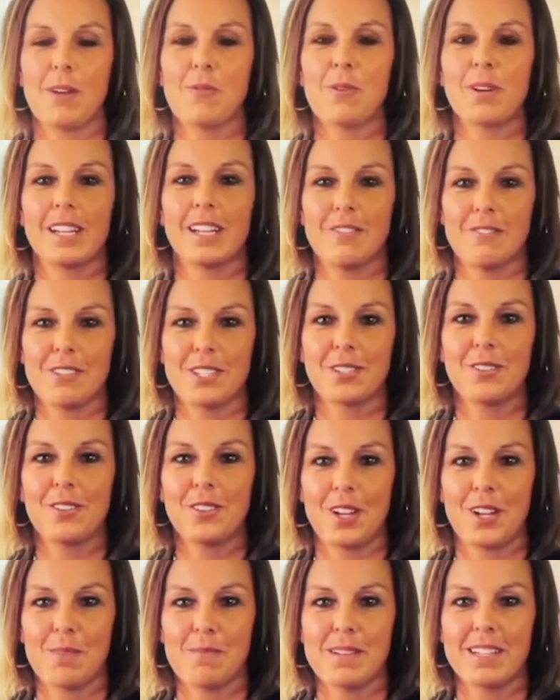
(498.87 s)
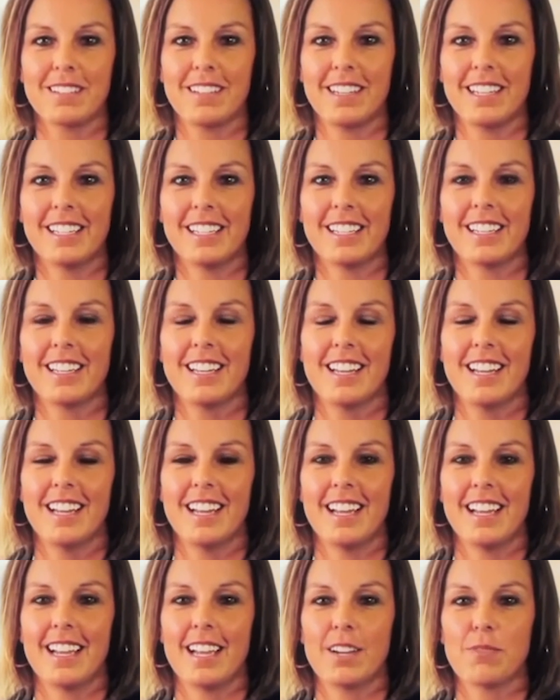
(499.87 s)
So I love to sleep on my side,
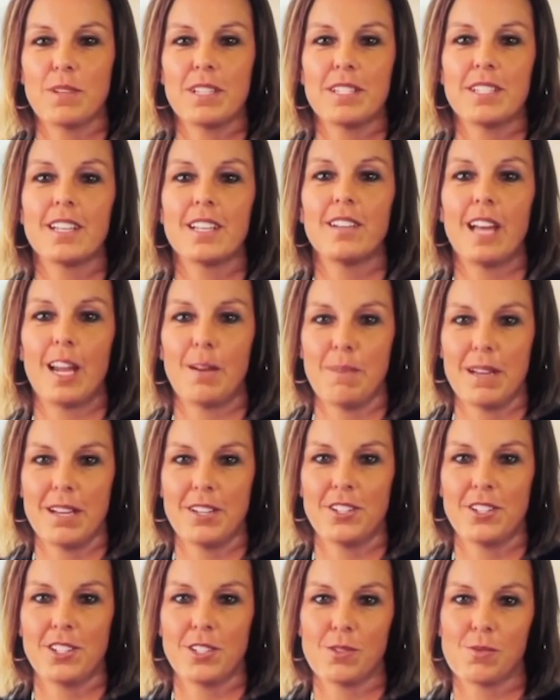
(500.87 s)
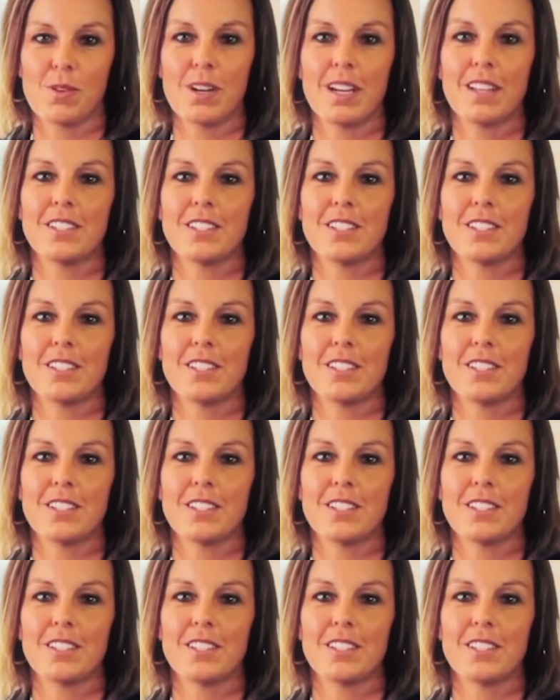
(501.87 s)
and that's because there's a lot of